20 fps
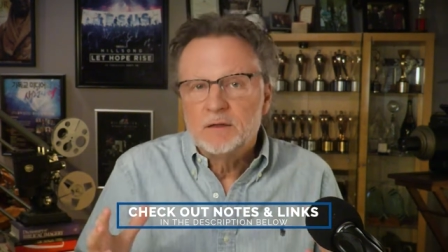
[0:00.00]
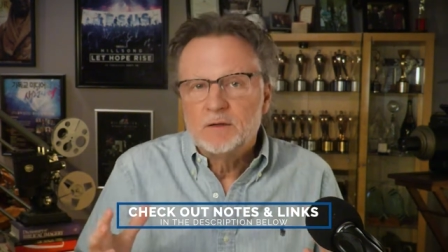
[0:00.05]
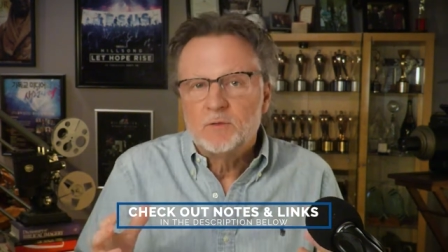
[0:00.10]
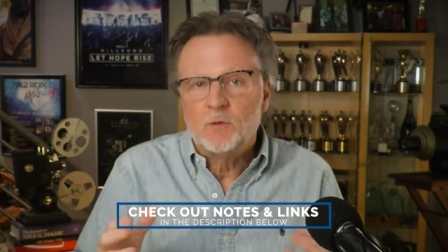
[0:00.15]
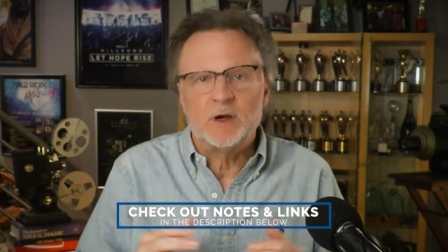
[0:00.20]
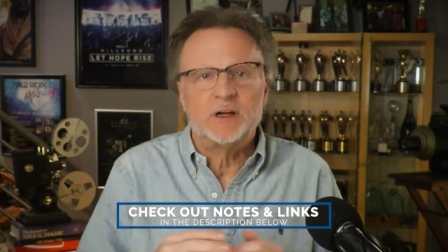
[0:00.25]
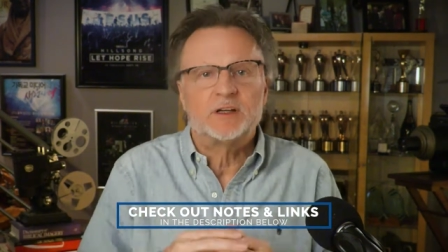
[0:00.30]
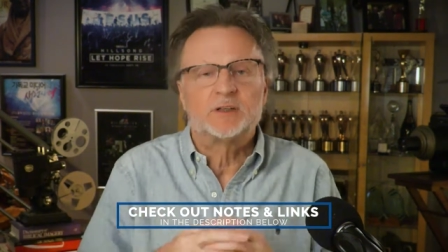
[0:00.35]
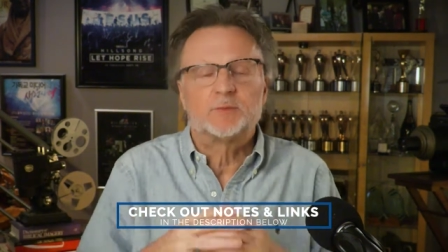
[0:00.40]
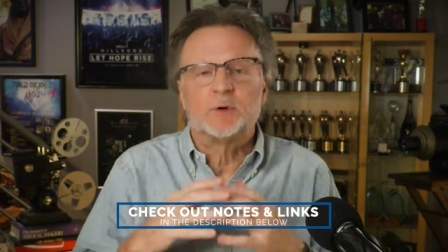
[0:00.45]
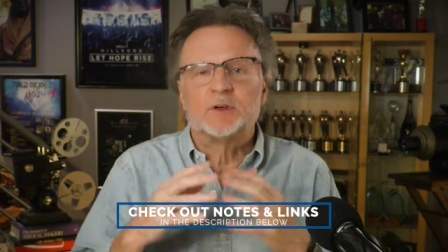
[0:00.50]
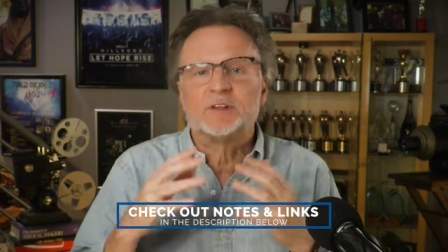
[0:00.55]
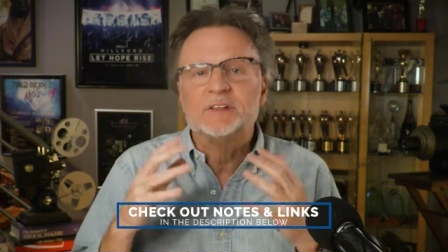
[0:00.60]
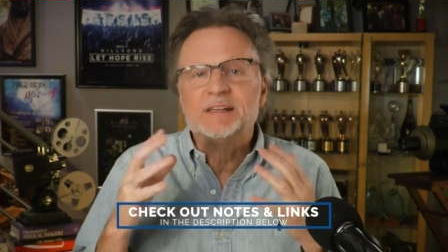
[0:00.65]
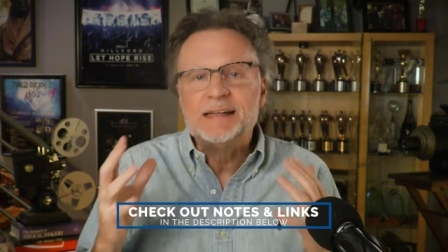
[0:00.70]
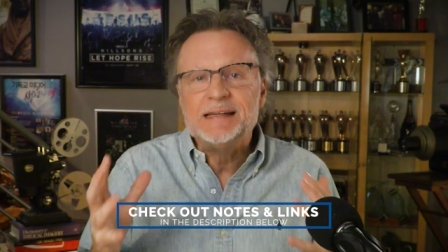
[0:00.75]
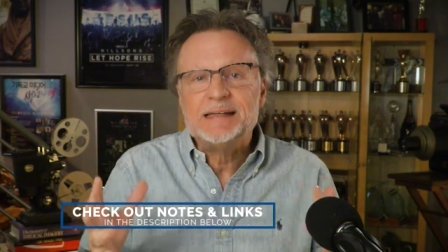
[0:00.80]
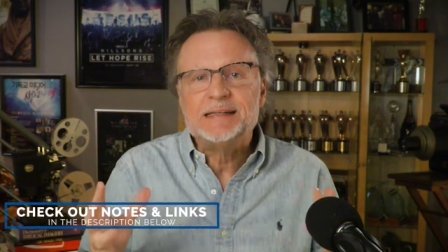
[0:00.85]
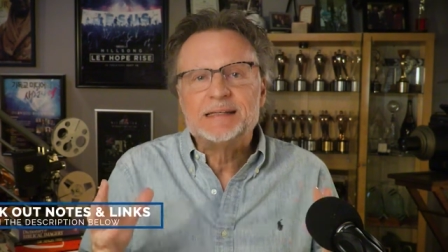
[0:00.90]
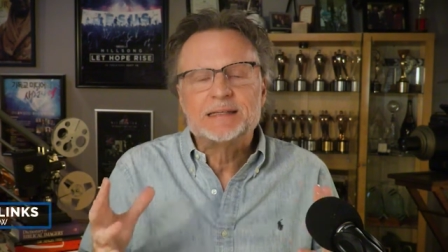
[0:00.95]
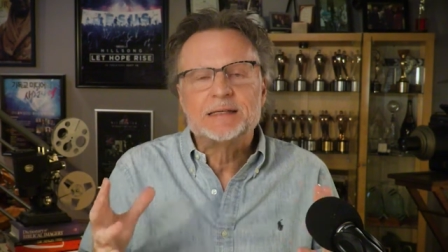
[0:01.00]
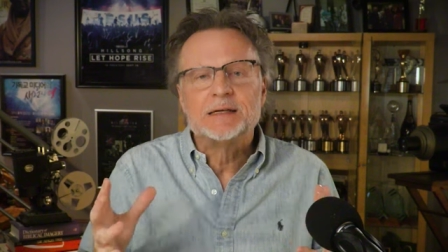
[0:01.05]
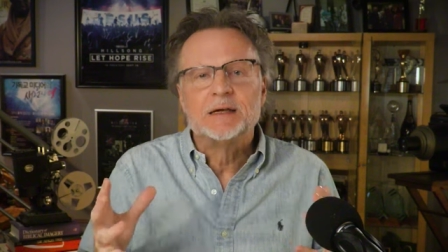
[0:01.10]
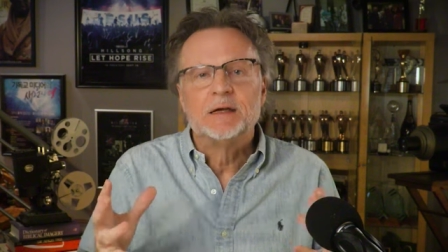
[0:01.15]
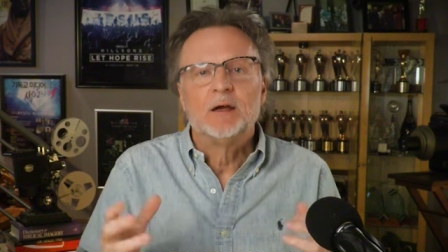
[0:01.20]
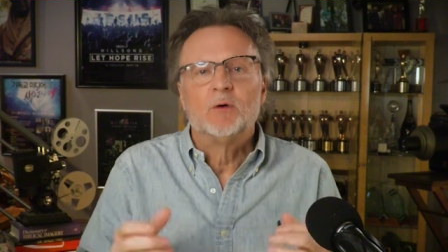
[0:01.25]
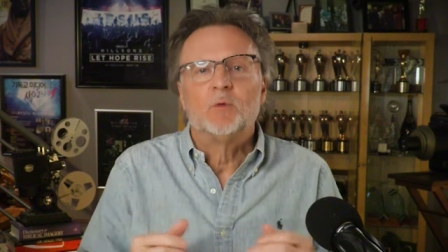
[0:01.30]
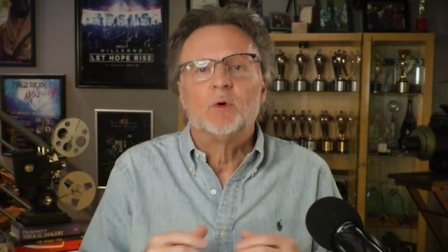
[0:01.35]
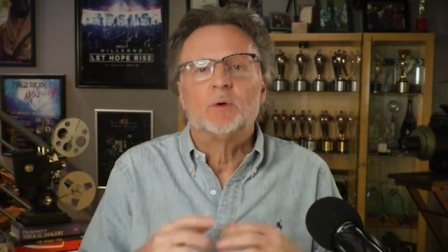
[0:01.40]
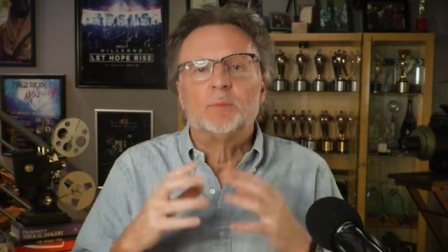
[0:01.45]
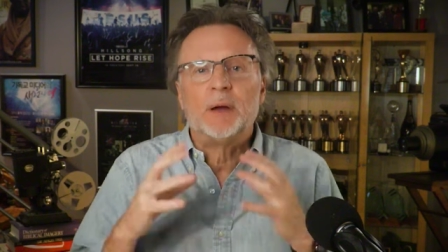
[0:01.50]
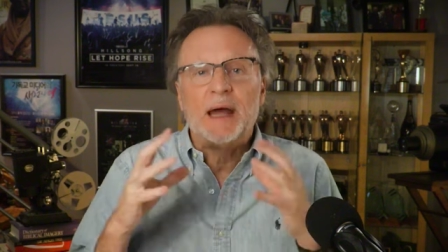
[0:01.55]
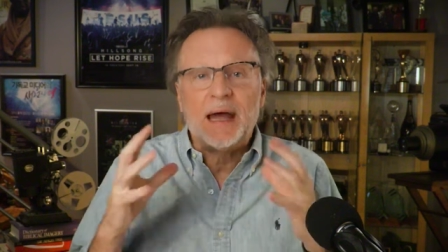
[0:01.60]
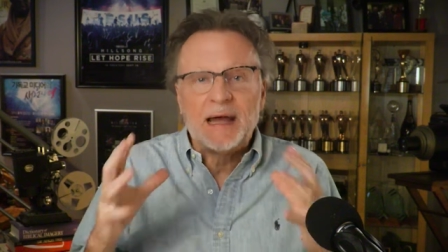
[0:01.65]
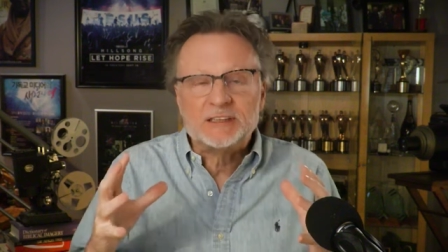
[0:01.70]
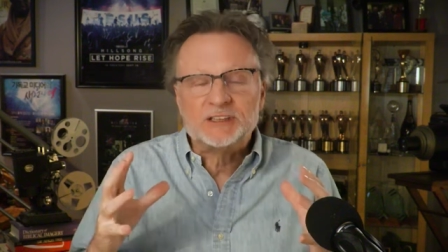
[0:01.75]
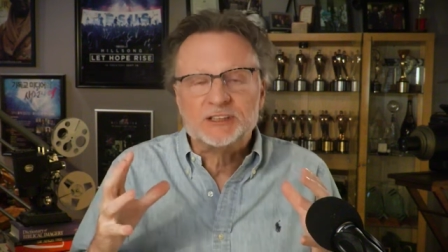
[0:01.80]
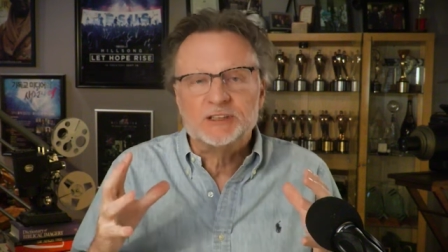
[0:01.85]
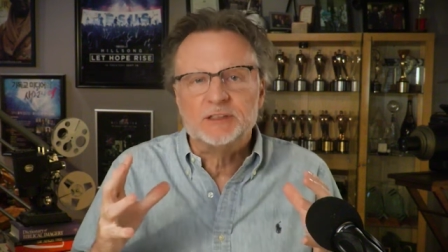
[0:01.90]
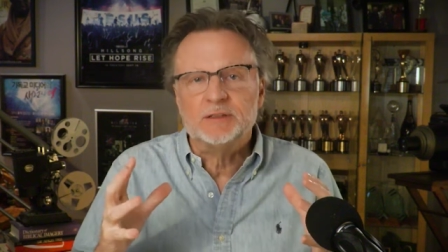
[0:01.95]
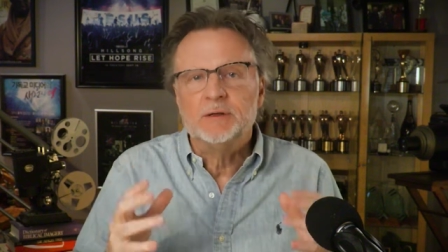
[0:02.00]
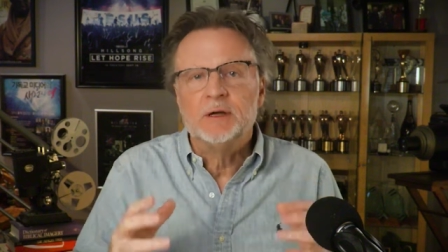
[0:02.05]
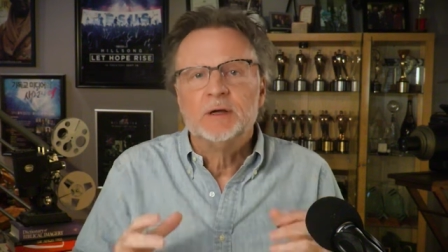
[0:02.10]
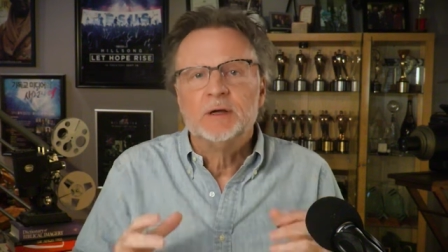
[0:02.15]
what expertise, what passion